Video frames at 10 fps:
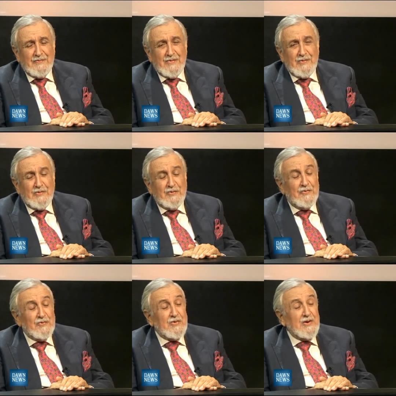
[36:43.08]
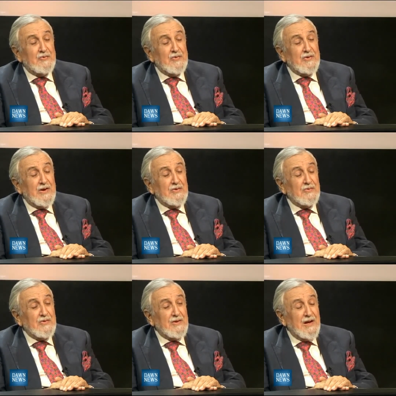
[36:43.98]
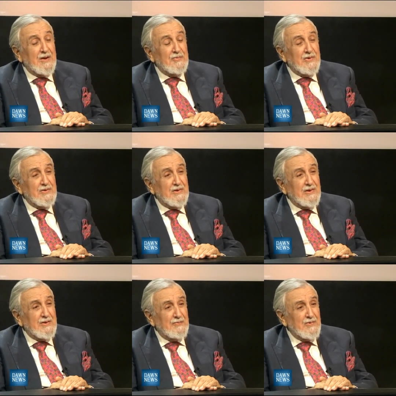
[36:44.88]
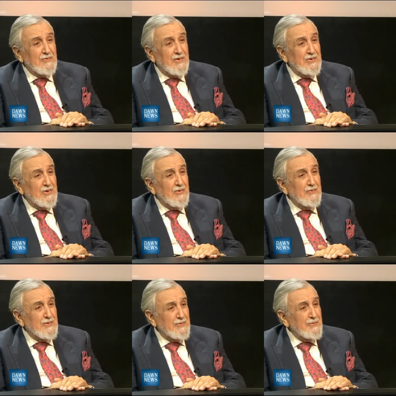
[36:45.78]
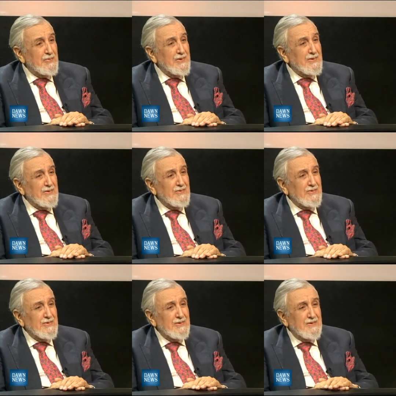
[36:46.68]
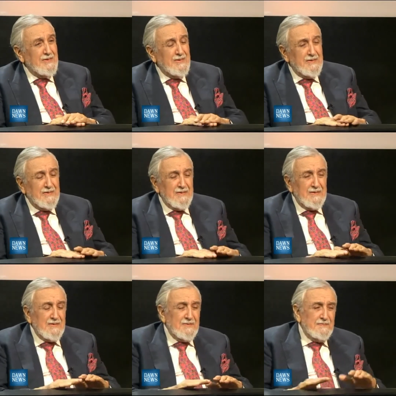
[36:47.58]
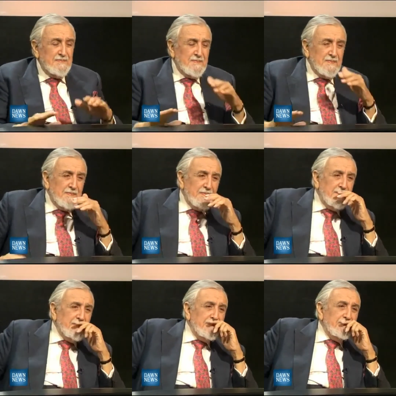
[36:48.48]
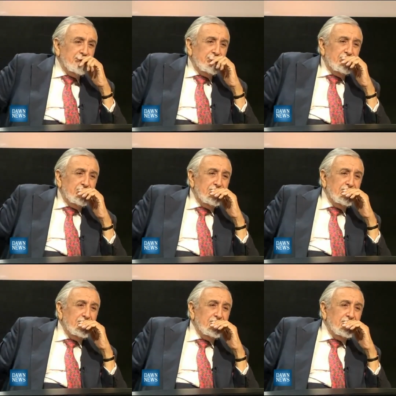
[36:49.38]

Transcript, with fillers: you, if you say, if you are trying to say that I am saying that there's something very wrong with the people, it is. You asked a question that you were